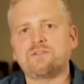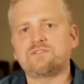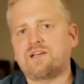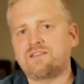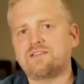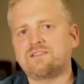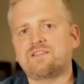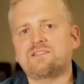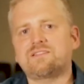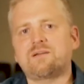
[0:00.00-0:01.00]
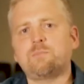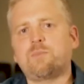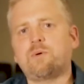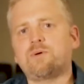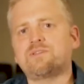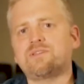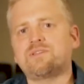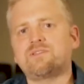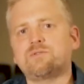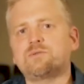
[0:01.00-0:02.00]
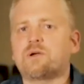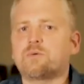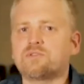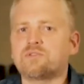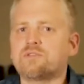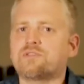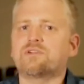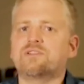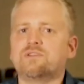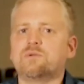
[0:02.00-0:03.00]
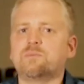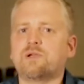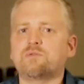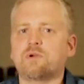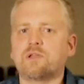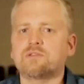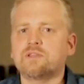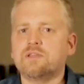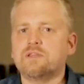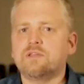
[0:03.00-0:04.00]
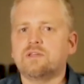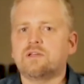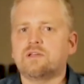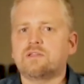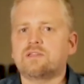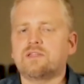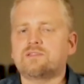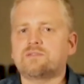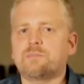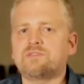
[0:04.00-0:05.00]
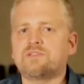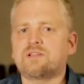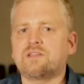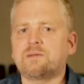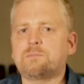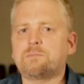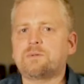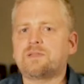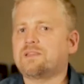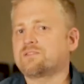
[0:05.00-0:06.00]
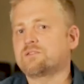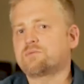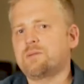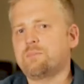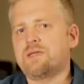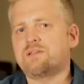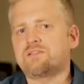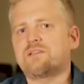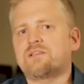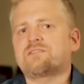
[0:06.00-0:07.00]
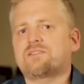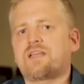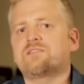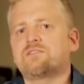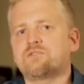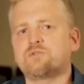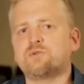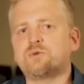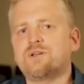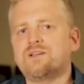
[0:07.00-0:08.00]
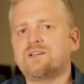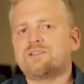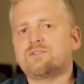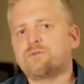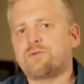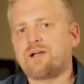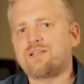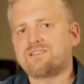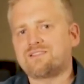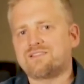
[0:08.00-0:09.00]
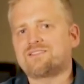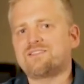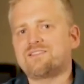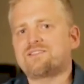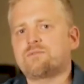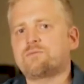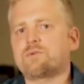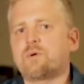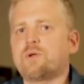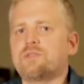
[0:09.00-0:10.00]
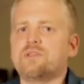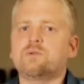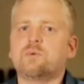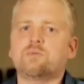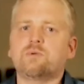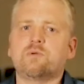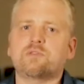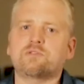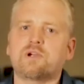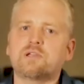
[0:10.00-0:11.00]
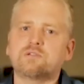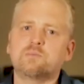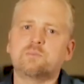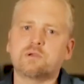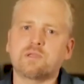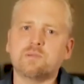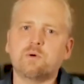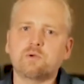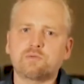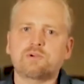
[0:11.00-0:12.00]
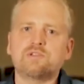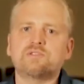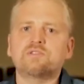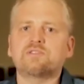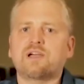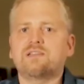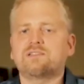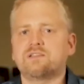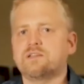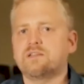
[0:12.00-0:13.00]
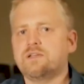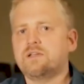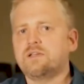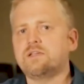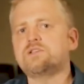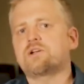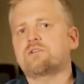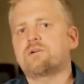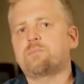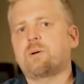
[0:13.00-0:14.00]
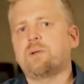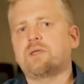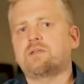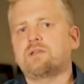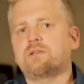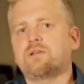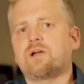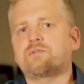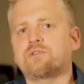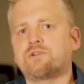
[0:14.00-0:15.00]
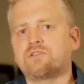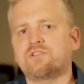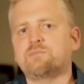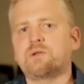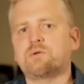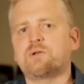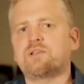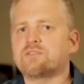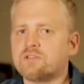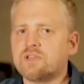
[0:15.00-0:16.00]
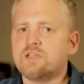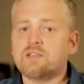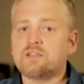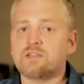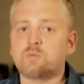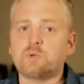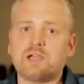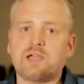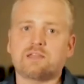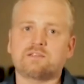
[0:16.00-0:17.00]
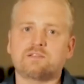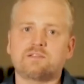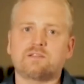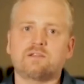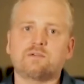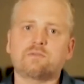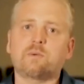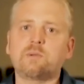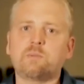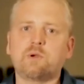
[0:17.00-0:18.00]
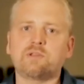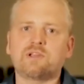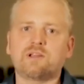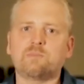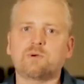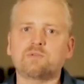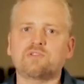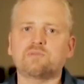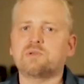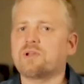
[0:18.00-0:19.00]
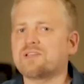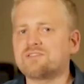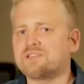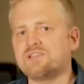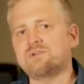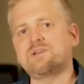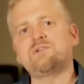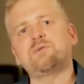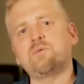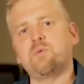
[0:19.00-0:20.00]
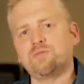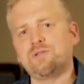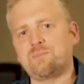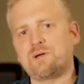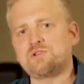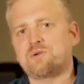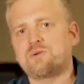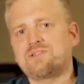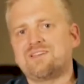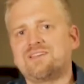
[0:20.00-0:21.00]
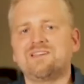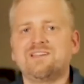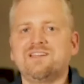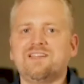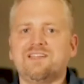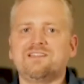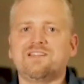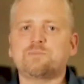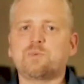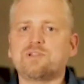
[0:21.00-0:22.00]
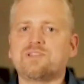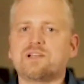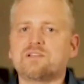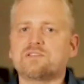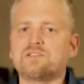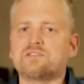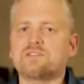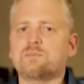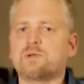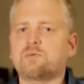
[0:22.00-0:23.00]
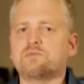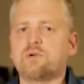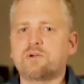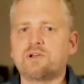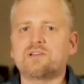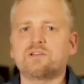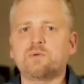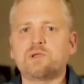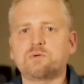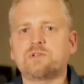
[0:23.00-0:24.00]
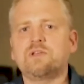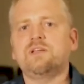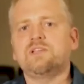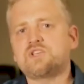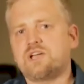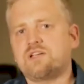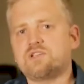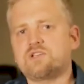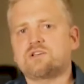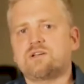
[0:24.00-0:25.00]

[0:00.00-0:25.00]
decided at some point in 2013 with my friend that basically it doesn't really make sense to fight the system from within when we were trying to build a more free society in Czech Republic. After this experience that we had from the political process, we realized that even if we won the majority in that political system, there was very little we could change